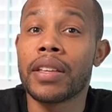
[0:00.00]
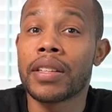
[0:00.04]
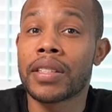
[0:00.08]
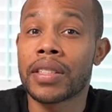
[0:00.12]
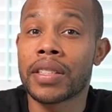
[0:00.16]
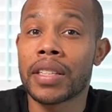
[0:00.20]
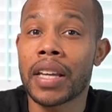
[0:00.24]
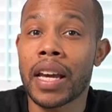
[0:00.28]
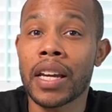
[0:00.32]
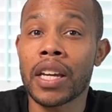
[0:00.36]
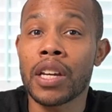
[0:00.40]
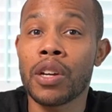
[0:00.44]

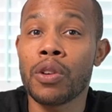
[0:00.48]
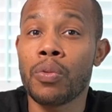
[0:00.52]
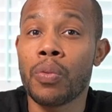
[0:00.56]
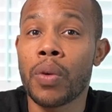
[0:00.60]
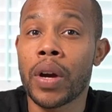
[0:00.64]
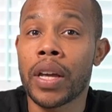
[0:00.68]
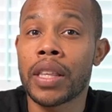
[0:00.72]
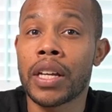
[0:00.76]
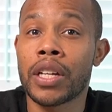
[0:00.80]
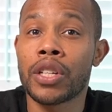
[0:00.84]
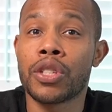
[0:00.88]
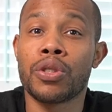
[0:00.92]
second way
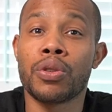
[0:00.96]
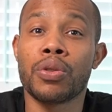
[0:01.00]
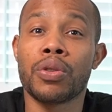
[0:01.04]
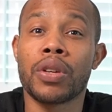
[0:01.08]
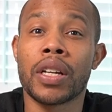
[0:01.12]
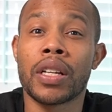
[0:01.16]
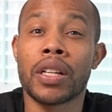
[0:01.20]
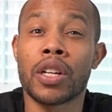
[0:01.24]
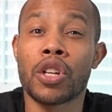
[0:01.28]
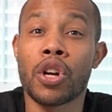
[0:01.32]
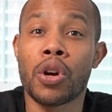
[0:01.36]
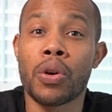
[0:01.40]
that you
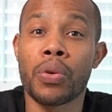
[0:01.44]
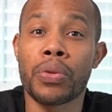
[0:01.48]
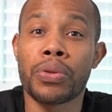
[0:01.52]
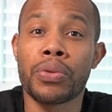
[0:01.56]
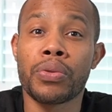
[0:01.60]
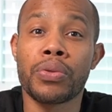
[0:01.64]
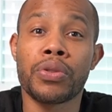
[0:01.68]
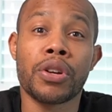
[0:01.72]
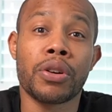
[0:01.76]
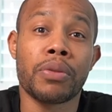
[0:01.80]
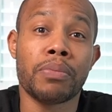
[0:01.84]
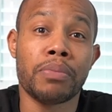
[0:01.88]
can go through
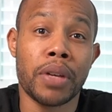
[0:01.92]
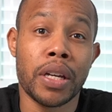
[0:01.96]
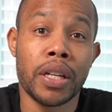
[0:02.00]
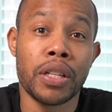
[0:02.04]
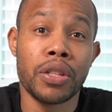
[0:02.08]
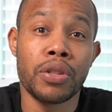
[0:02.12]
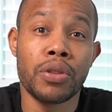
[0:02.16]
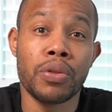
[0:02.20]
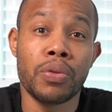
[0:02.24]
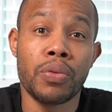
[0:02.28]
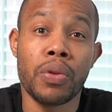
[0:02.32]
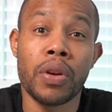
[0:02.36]
your
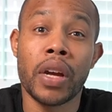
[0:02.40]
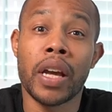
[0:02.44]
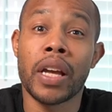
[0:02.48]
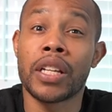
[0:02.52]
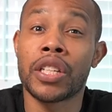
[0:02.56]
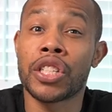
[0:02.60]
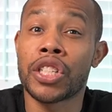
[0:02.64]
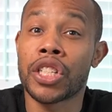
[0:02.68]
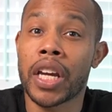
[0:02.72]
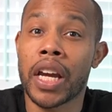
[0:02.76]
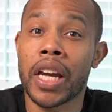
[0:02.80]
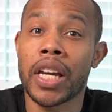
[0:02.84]
menu and
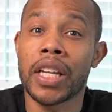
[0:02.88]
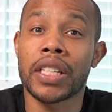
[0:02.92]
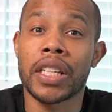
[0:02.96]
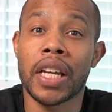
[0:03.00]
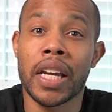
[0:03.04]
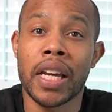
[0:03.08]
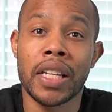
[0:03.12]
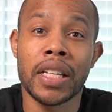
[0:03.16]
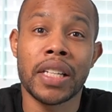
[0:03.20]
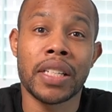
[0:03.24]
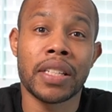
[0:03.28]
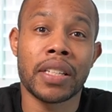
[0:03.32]
change
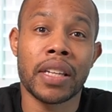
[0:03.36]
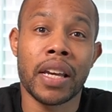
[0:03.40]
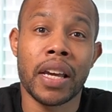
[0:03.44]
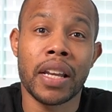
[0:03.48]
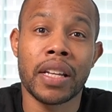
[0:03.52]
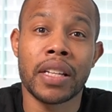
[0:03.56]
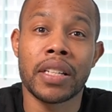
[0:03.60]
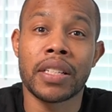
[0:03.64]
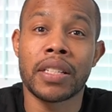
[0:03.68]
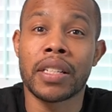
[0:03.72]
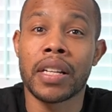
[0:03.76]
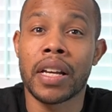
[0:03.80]
any
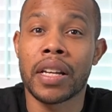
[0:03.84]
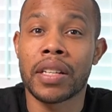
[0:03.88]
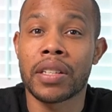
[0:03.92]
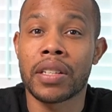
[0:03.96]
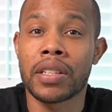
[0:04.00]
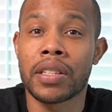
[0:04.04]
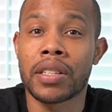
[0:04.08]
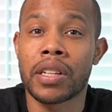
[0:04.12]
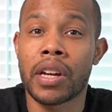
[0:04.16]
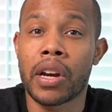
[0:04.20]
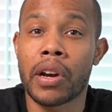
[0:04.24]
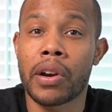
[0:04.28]
settings
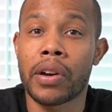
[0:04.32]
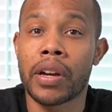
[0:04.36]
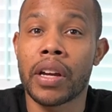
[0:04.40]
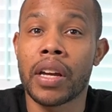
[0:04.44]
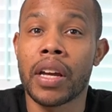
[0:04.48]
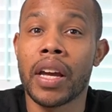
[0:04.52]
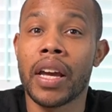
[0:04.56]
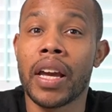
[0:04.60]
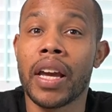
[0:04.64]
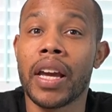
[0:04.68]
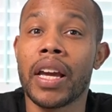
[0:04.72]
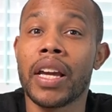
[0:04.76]
necessary
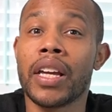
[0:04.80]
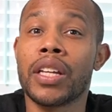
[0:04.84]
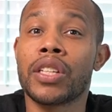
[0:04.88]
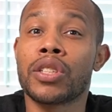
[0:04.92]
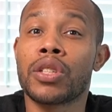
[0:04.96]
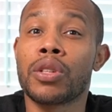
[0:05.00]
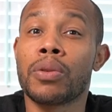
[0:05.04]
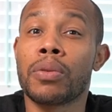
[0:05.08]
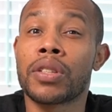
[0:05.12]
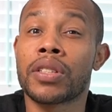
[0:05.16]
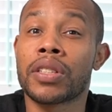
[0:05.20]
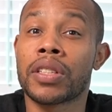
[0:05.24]
is
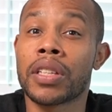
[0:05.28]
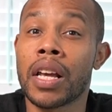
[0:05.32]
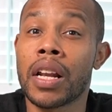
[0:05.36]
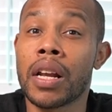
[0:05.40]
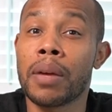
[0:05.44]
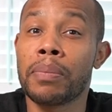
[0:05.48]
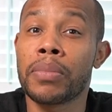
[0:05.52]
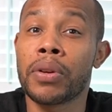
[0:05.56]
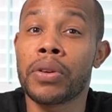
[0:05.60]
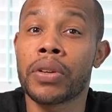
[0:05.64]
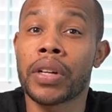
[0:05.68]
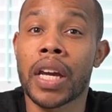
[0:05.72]
to set
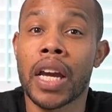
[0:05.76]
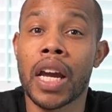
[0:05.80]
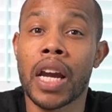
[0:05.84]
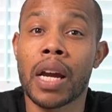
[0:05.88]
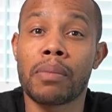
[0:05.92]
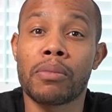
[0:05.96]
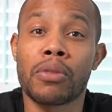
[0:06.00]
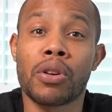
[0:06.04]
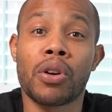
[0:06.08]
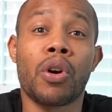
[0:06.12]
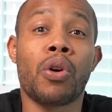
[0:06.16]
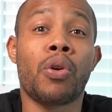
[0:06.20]
up your
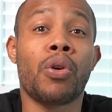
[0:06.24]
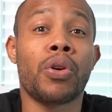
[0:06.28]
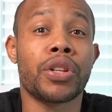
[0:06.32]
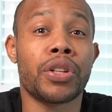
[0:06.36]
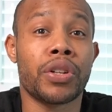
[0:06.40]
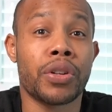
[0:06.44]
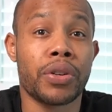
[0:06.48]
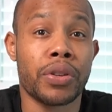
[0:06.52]
camera on your